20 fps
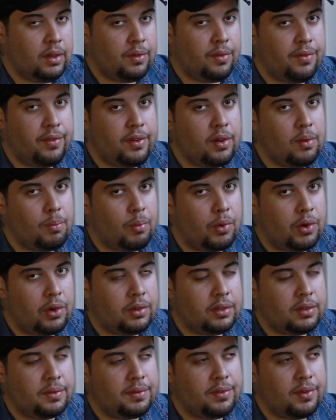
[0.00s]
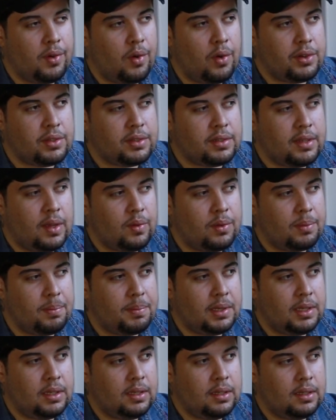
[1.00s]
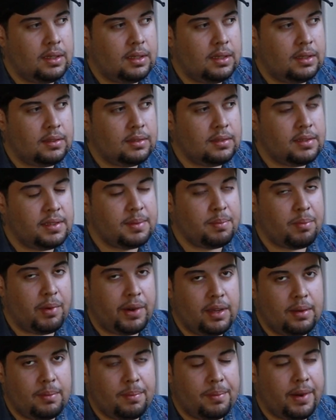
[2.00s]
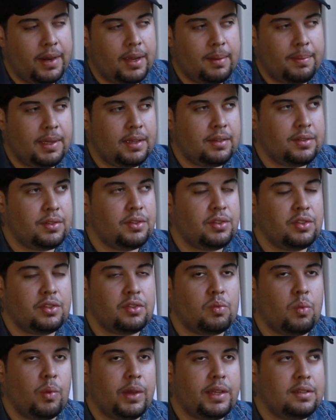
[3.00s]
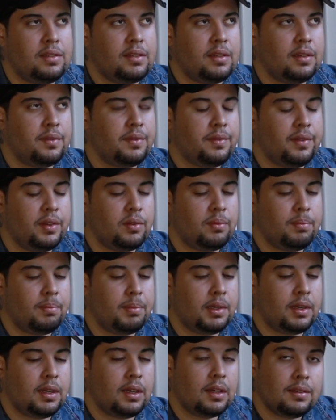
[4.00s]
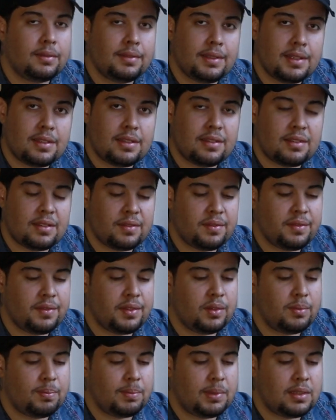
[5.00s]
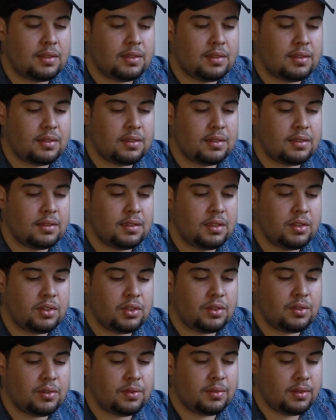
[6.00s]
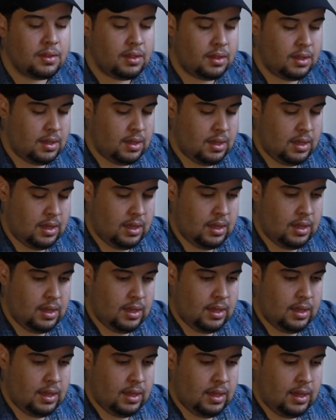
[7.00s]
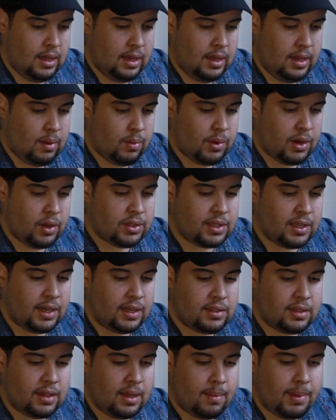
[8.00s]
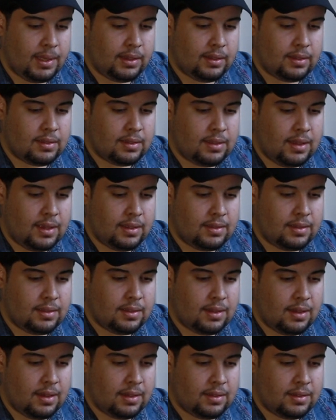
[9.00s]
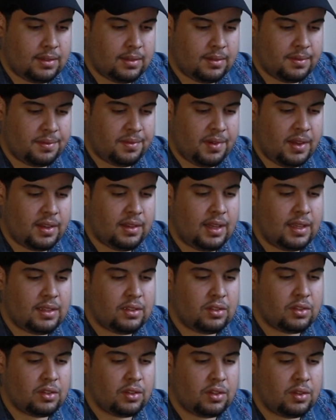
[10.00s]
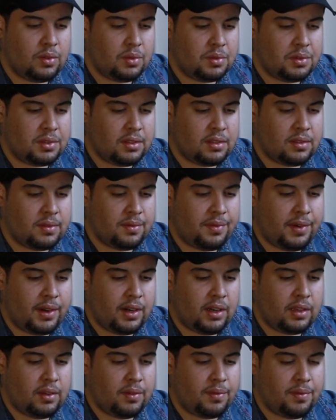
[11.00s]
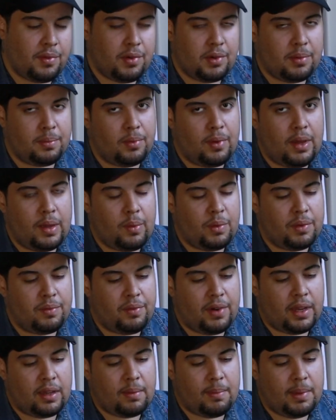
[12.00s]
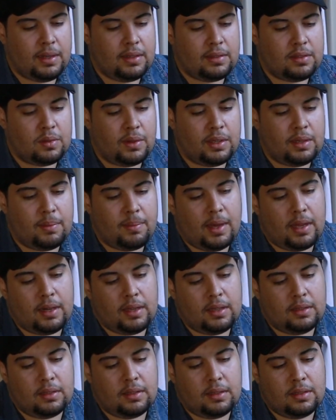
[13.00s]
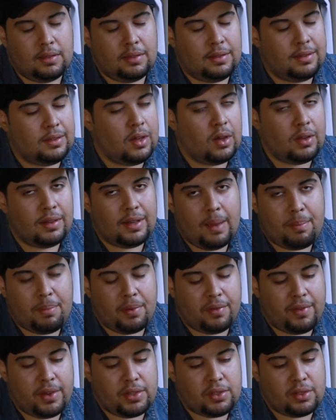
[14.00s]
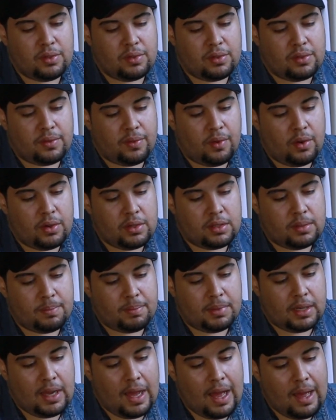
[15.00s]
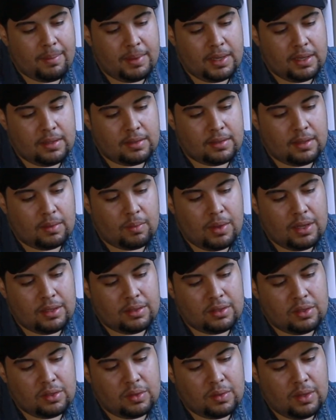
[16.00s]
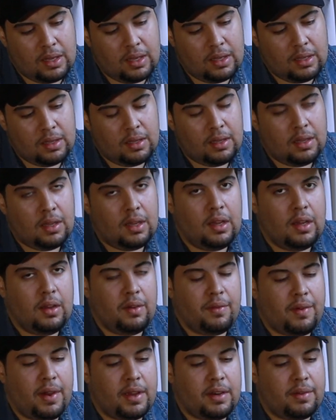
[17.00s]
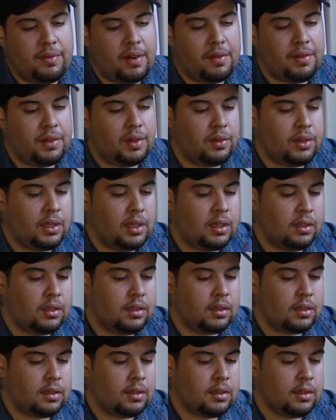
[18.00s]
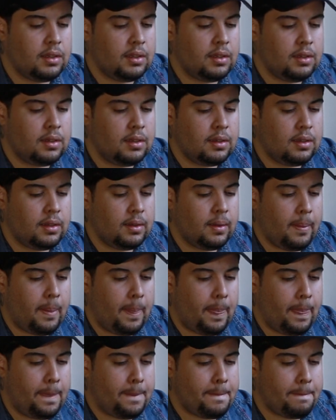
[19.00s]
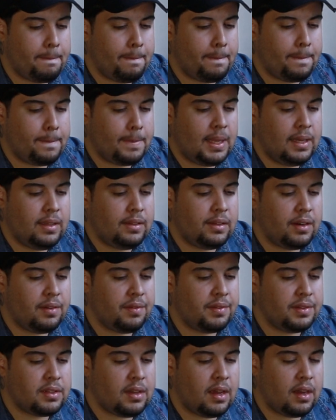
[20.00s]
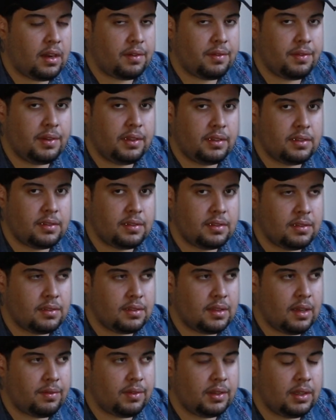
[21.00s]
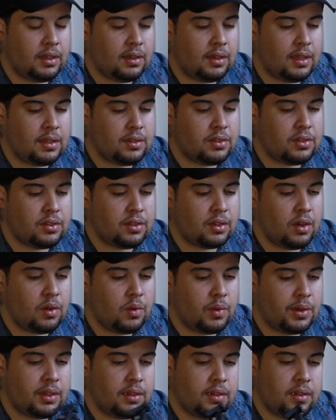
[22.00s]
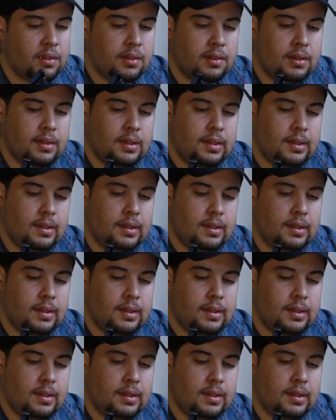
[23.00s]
In the film world, of course, that would be spray and pray because you're just wasting film. But this isn't film, this is digital. What else can I say about this lens? It's a fun lens to use. It's fairly affordable. I would recommend it to anybody, not professionals, of course, but hobbyists that want to find a very unique look in their photography. This is definitely the lens to go with.